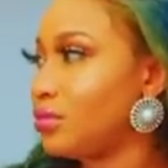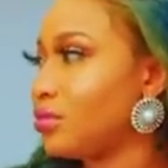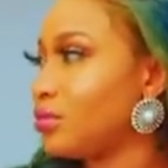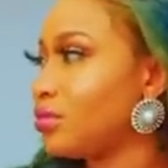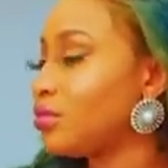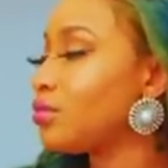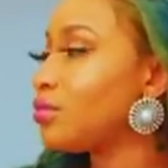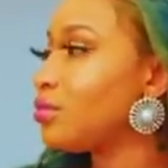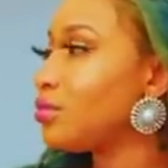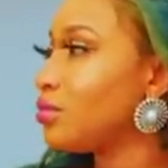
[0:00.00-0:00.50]

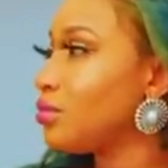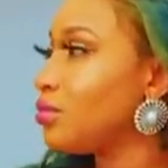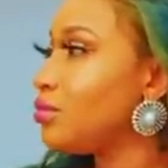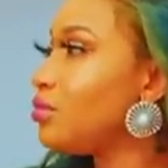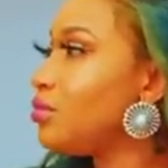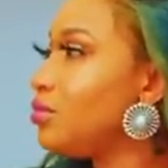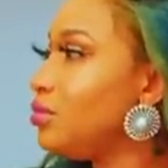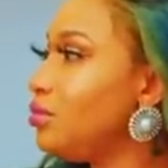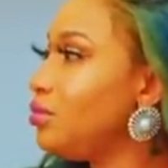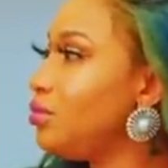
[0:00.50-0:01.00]

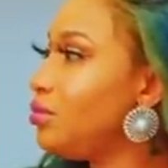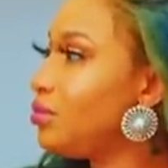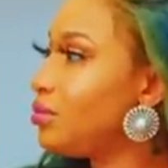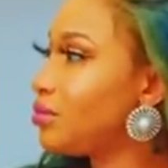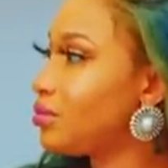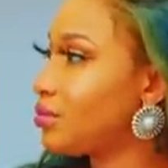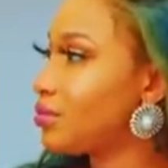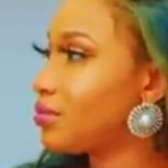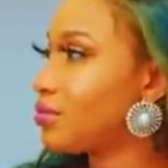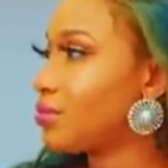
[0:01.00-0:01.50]

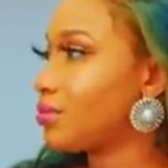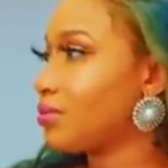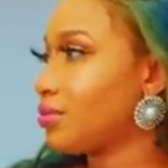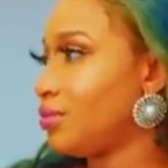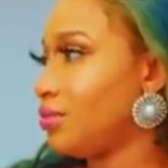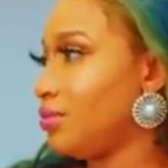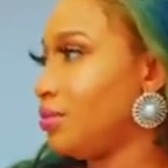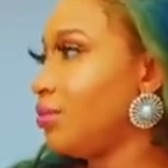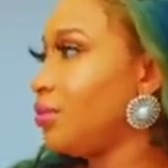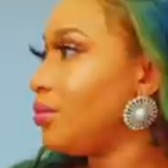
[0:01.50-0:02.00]

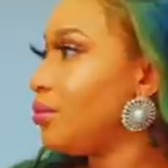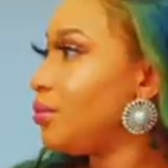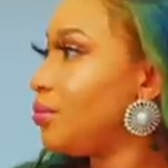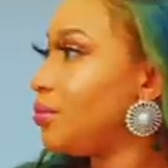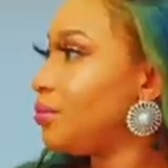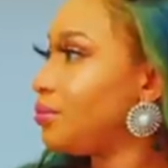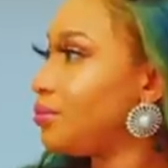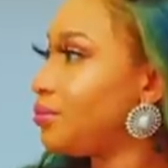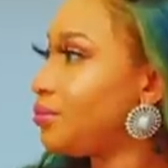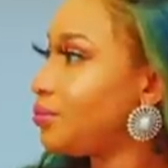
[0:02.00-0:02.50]

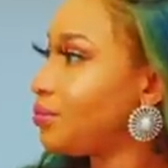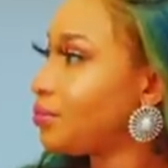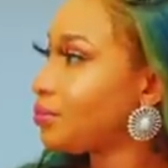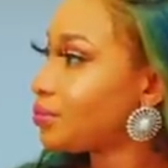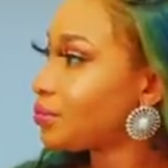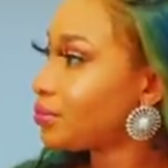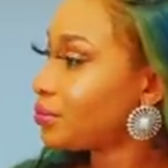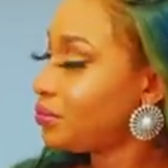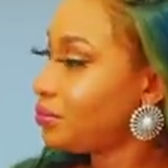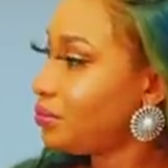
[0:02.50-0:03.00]

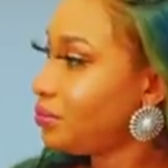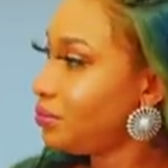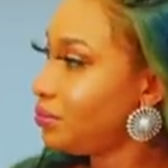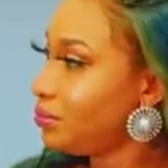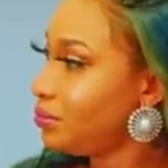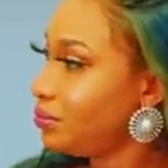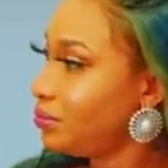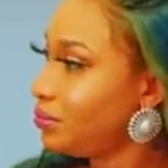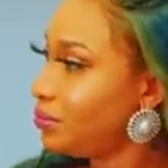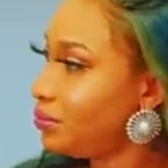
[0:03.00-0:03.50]

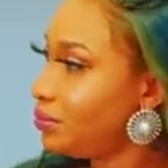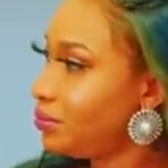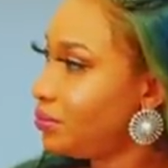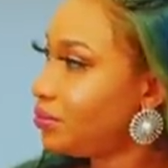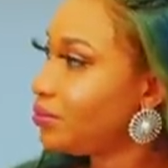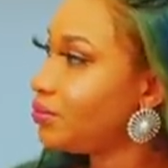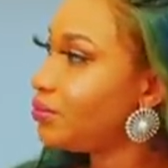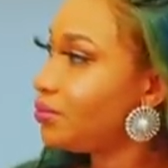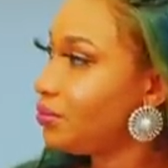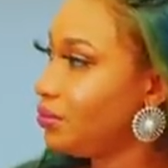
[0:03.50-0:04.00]

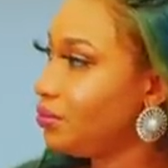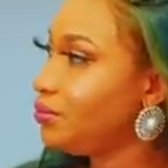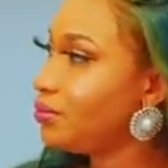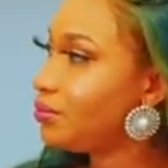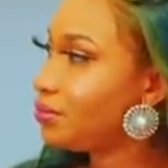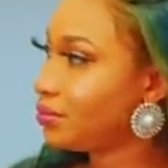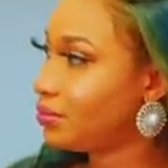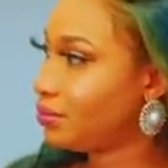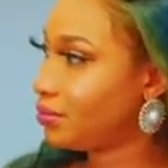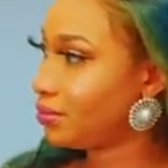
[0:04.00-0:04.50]

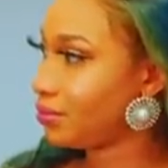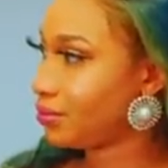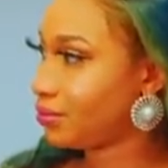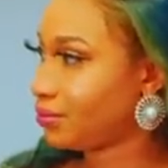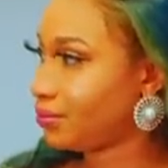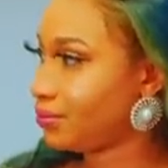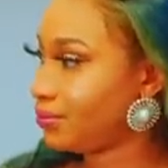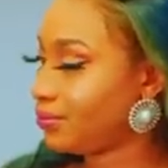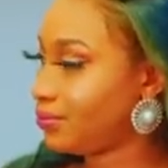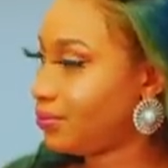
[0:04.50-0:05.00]

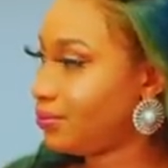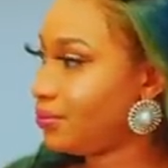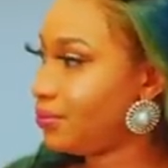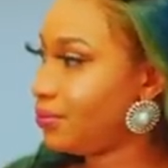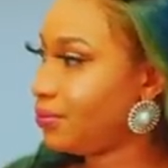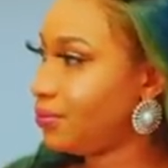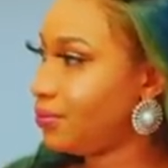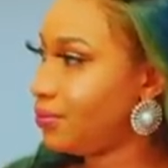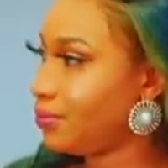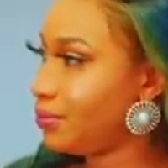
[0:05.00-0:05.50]

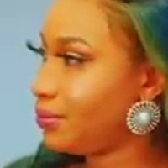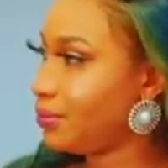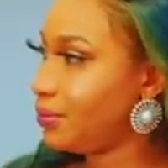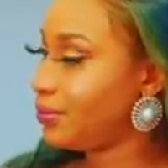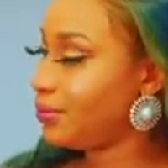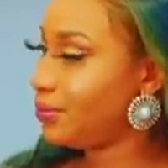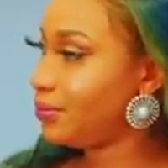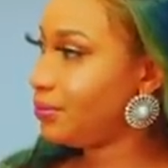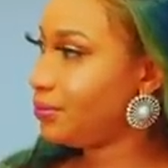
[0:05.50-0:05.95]
(silent)